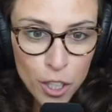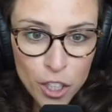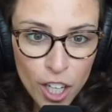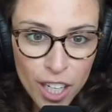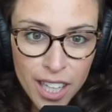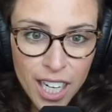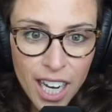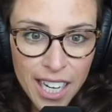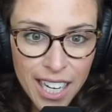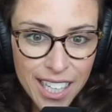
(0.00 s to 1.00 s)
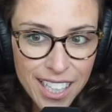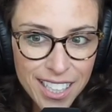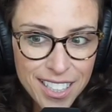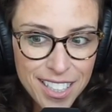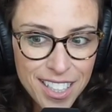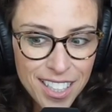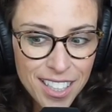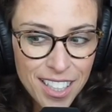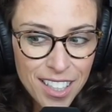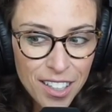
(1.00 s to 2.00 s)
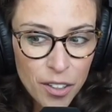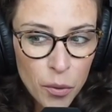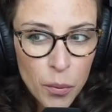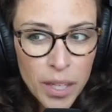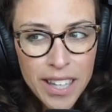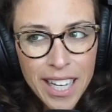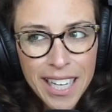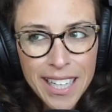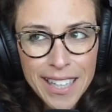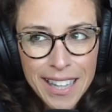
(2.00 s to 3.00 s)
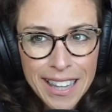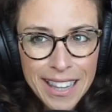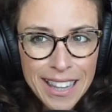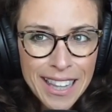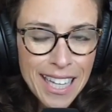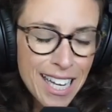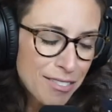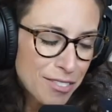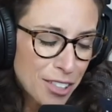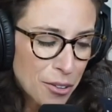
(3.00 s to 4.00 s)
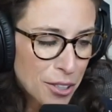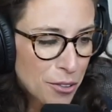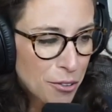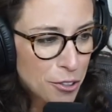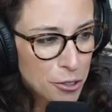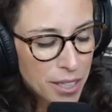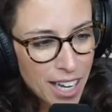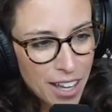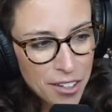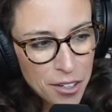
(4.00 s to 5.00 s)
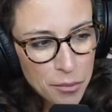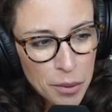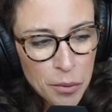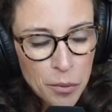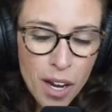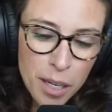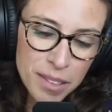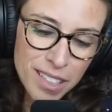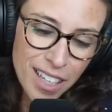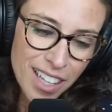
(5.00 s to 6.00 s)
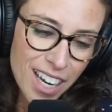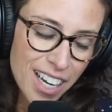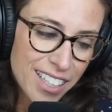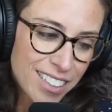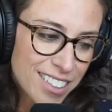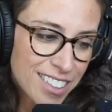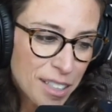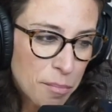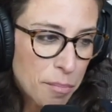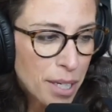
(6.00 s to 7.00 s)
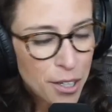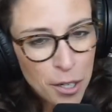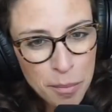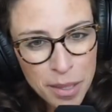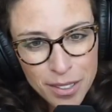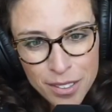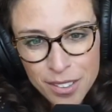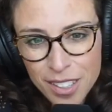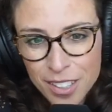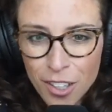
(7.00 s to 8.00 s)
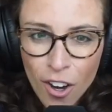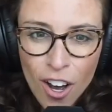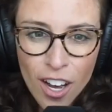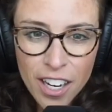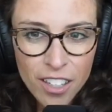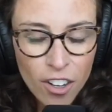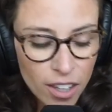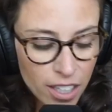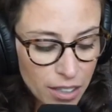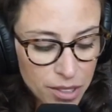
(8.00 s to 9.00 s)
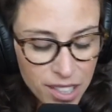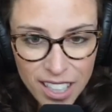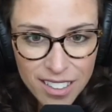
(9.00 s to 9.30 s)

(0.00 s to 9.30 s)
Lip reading: Jonathan and I had kids, we loved going to the grocery together and we would walk up and down the aisles and pick our meals and talk and all that. It was like